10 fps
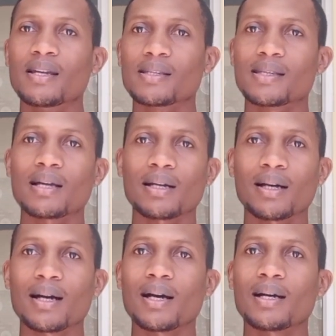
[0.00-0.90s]

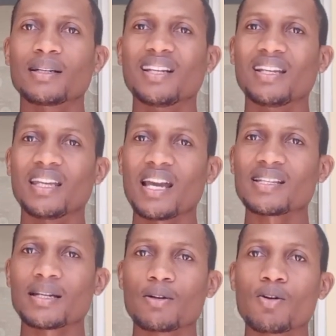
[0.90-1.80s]
Saka He
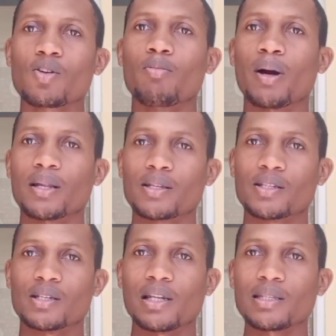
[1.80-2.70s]
has a knock, but
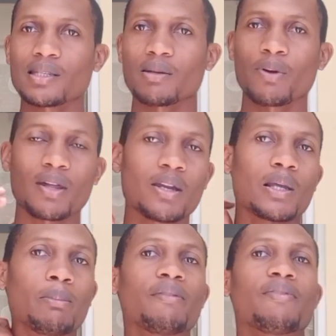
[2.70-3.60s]
let's see whether
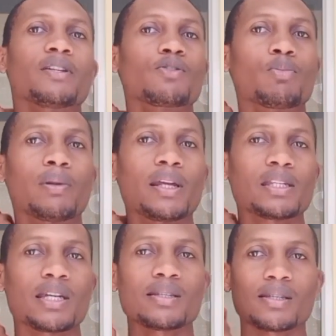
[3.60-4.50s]
he'll be fit to play.
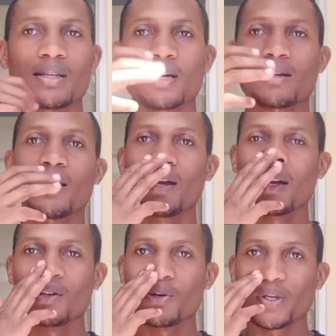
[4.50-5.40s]
Chances are,
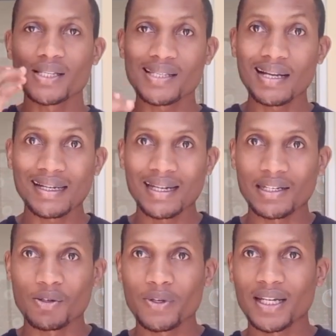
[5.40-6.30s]
knowing Saka
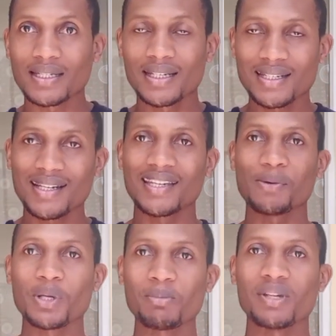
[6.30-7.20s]
and knowing Arteta,
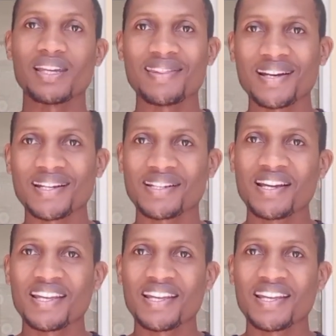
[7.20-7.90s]
he will be in that